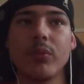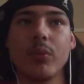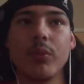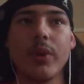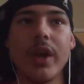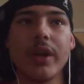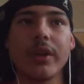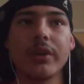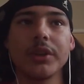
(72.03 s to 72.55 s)
We've
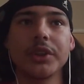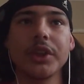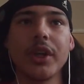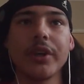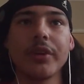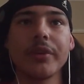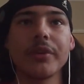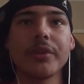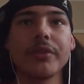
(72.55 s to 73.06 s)
got
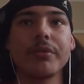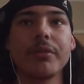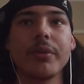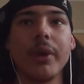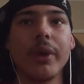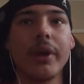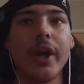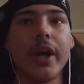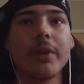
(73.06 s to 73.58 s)
John Gruden
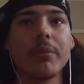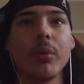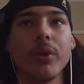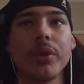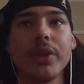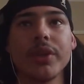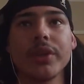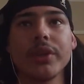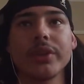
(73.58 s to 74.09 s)
for 9 more
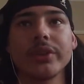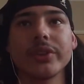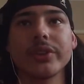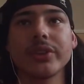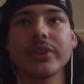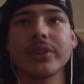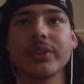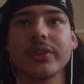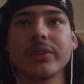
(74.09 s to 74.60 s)

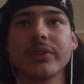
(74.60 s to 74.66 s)
years.